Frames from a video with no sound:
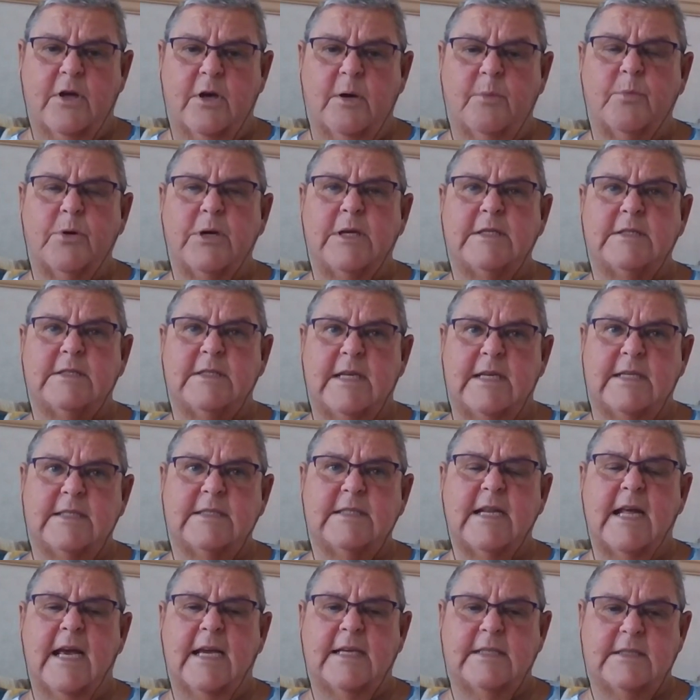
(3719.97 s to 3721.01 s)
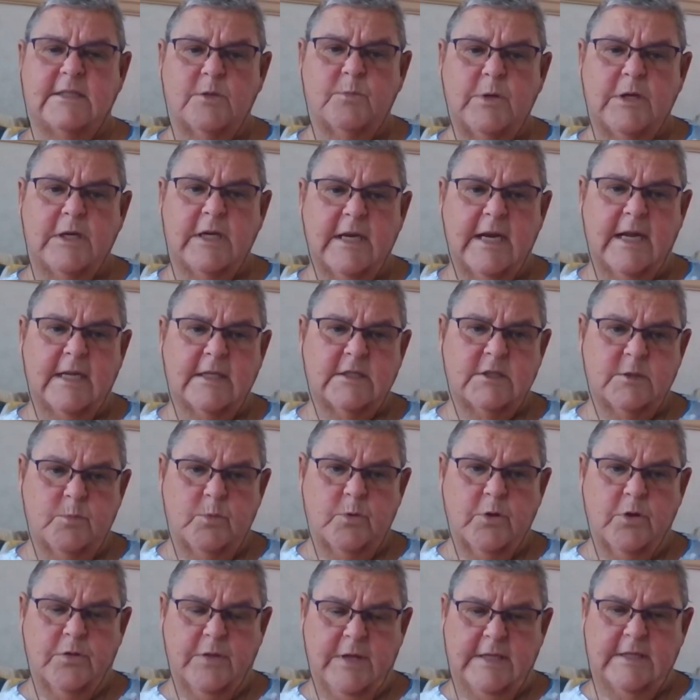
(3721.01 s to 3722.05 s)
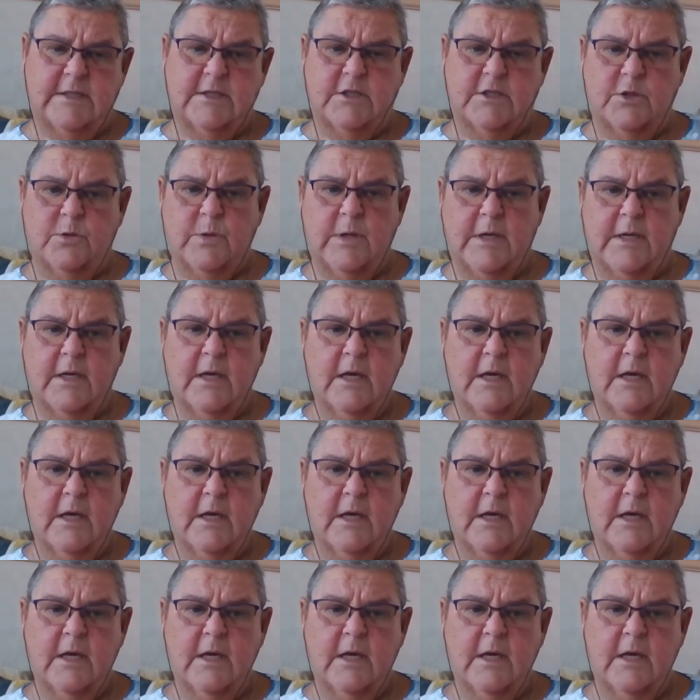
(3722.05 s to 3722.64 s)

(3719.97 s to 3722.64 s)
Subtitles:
But it's nice that we can add some other things to it